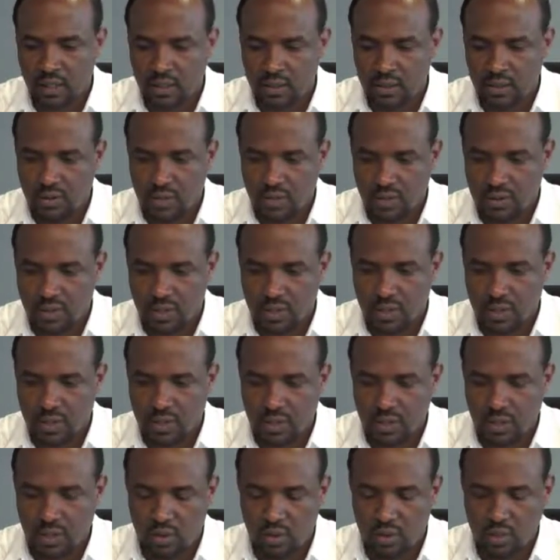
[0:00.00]
so that
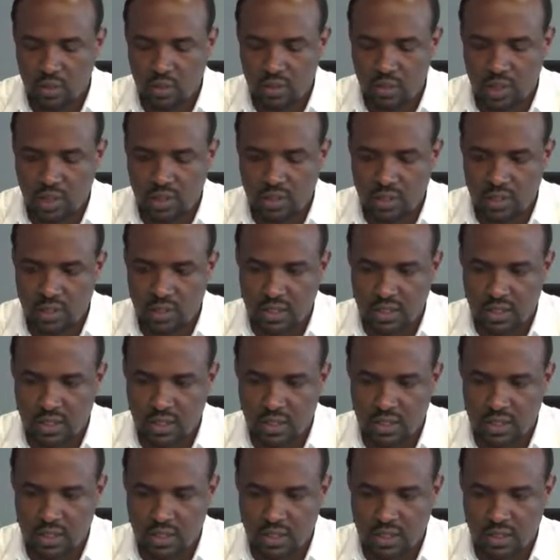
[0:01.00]
to make the
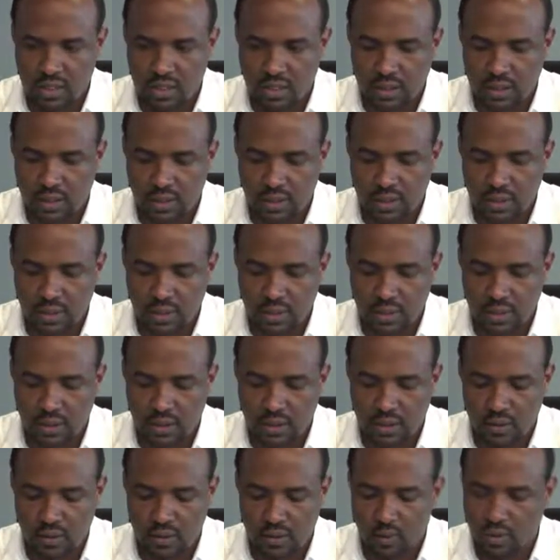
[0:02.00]
structure
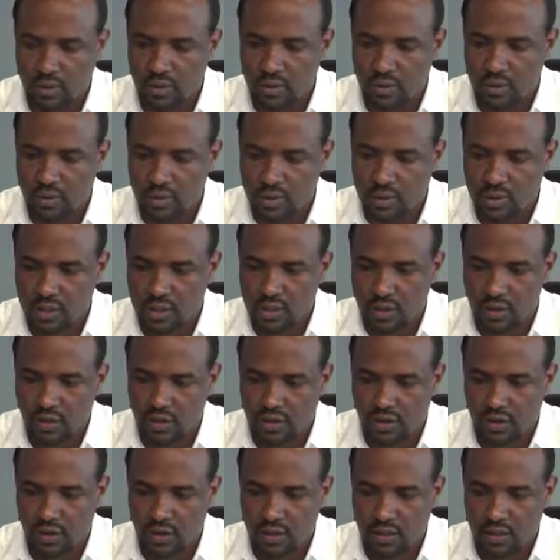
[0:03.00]
more safe